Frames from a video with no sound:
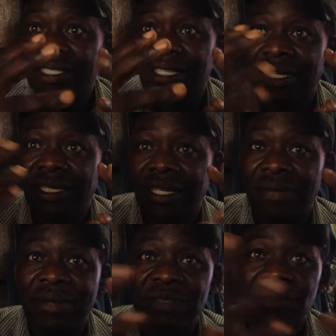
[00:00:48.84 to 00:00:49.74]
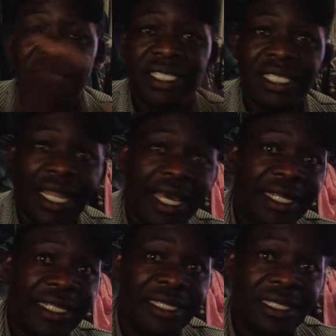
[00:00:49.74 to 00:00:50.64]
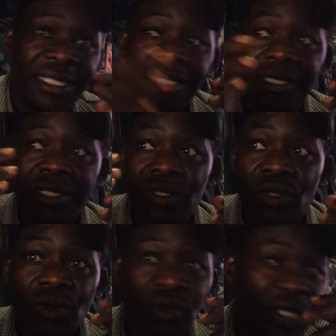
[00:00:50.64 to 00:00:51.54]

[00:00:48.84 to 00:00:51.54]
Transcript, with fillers: the grabbers to take the land. So